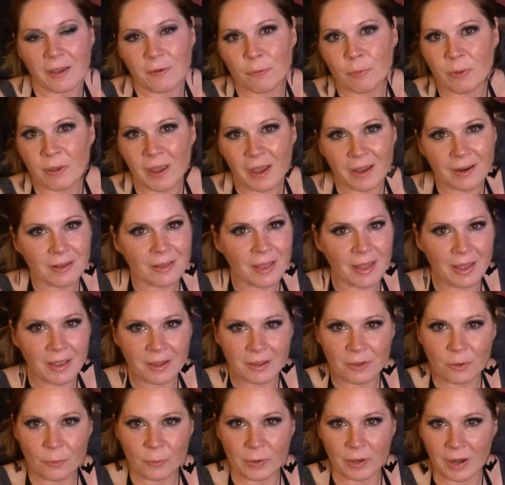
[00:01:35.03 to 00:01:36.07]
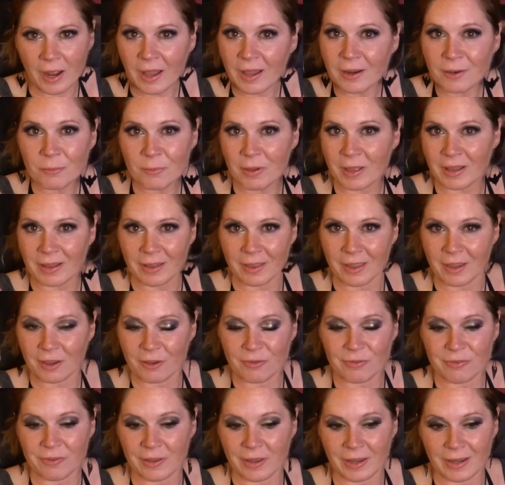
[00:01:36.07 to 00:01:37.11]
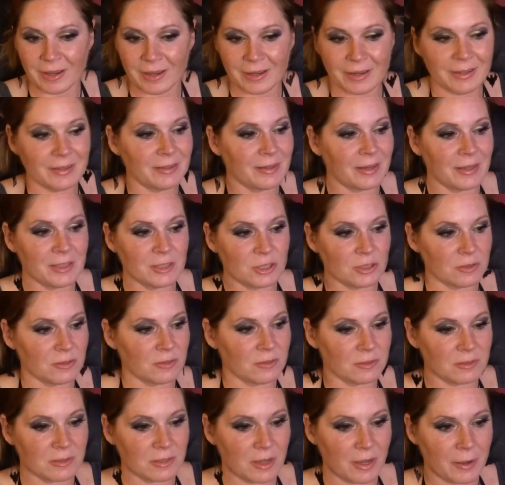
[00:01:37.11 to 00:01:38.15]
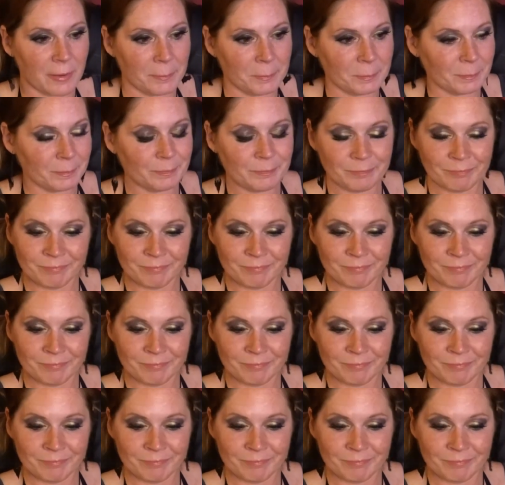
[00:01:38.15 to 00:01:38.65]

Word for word: I've had a lot going on in my life, and I just, um,